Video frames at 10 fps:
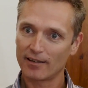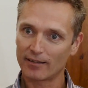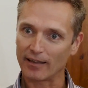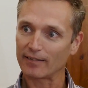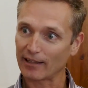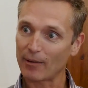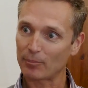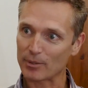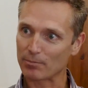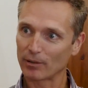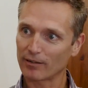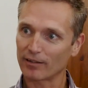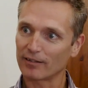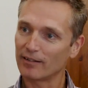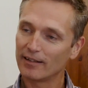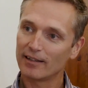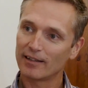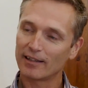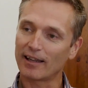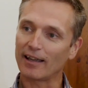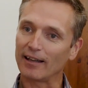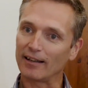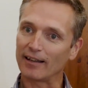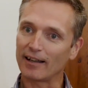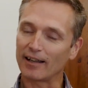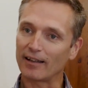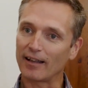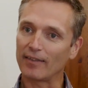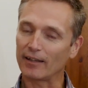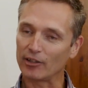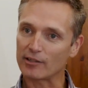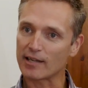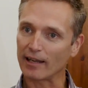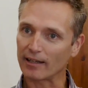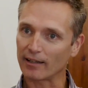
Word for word: that the camp is built on. And, uh, and then you take